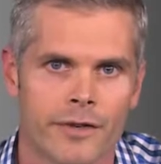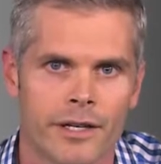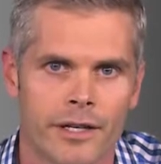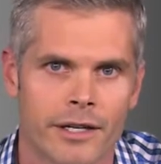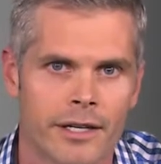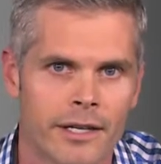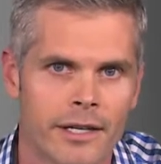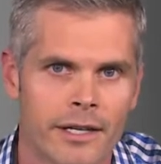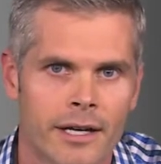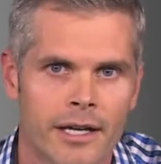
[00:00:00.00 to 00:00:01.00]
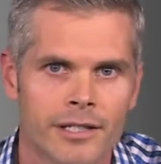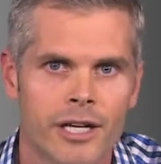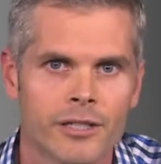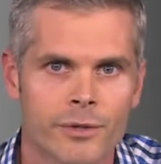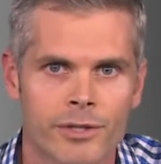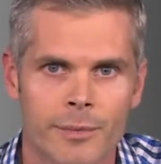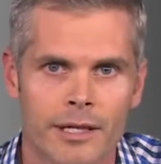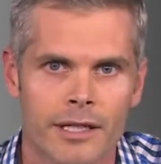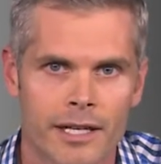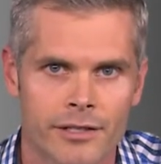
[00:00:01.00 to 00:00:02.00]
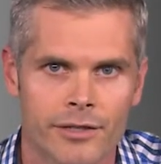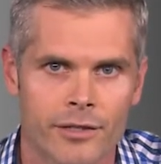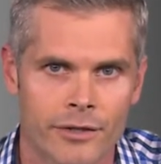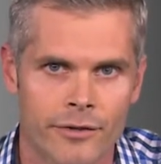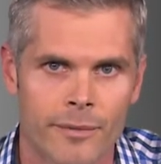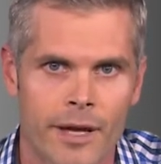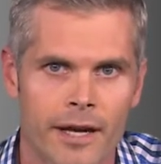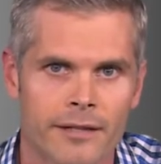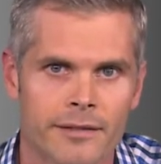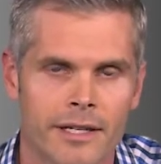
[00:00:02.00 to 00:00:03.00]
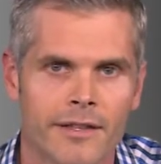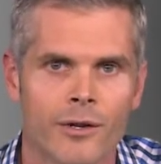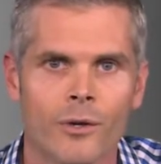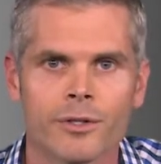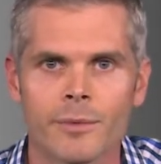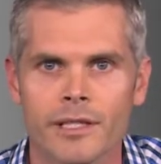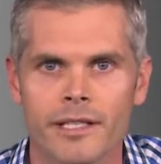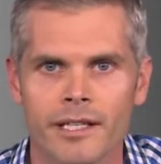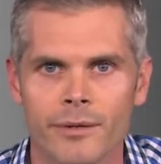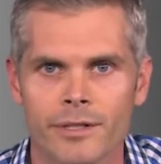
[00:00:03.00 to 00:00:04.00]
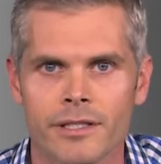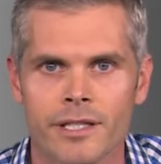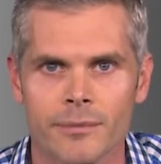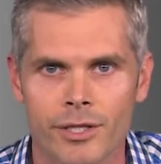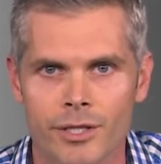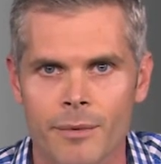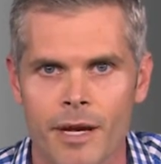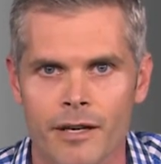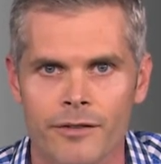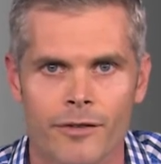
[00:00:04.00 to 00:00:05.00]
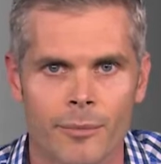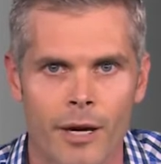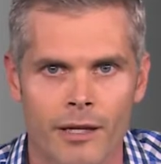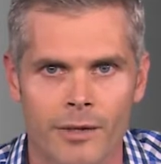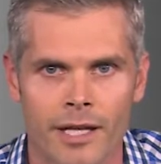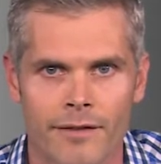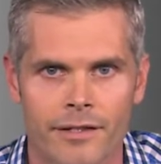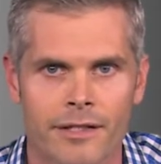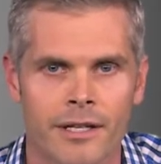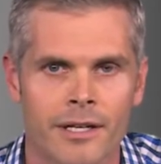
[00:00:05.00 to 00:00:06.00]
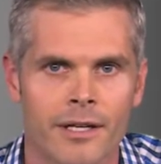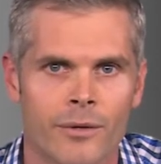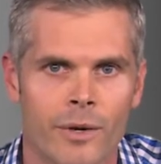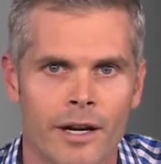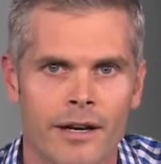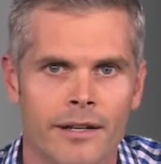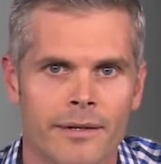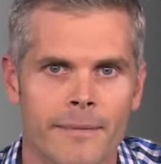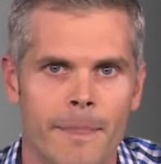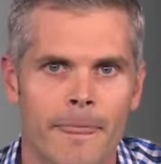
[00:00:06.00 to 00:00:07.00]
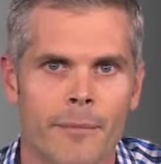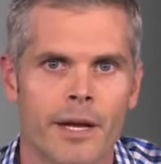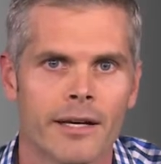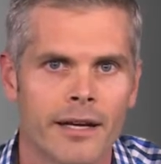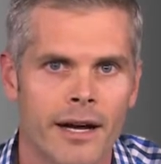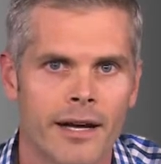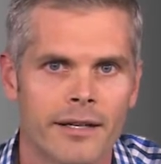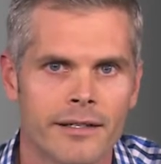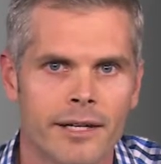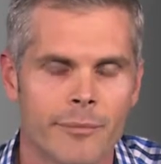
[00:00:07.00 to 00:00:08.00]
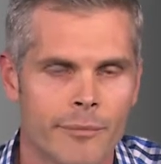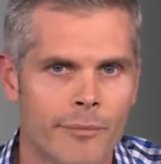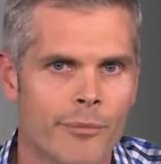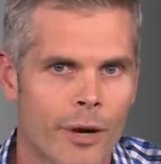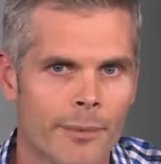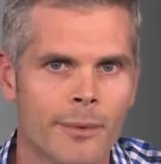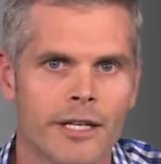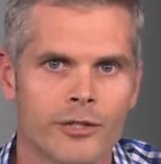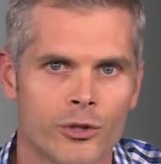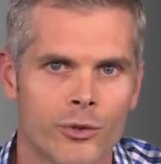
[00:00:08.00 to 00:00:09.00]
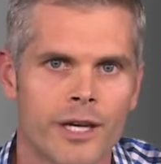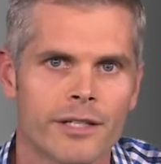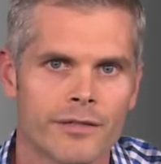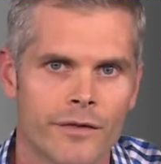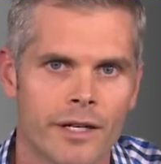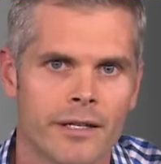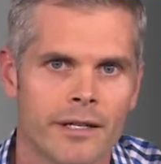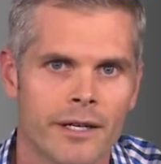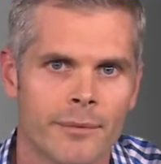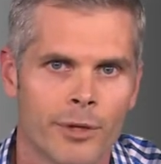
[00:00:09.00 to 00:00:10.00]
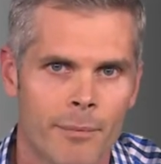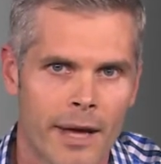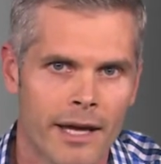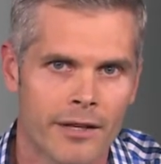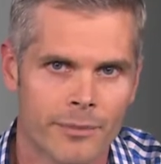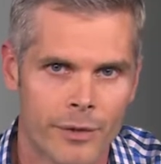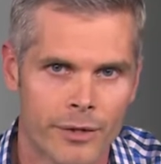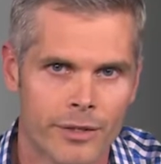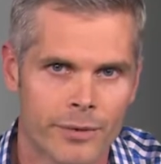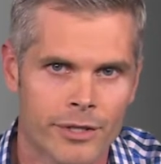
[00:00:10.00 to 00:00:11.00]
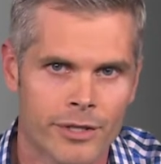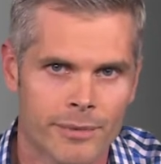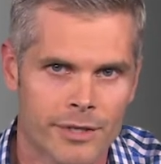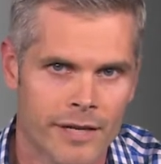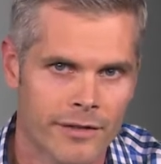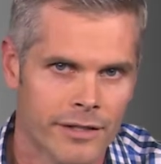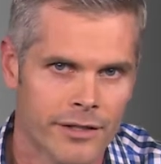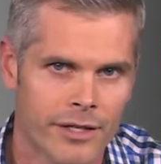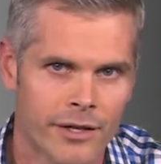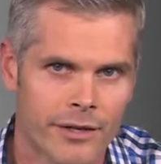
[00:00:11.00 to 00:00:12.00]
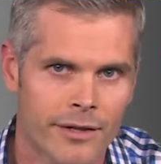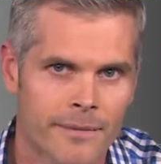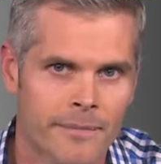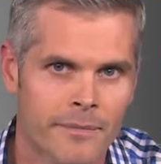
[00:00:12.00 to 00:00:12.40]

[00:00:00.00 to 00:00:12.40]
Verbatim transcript: failure. Uh, he talks to us about the lessons learned from that. And then ultimately, he was the mission commander for Apollo 11, where mankind, in probably its greatest feat, put a man on the moon and returned him safely to the Earth.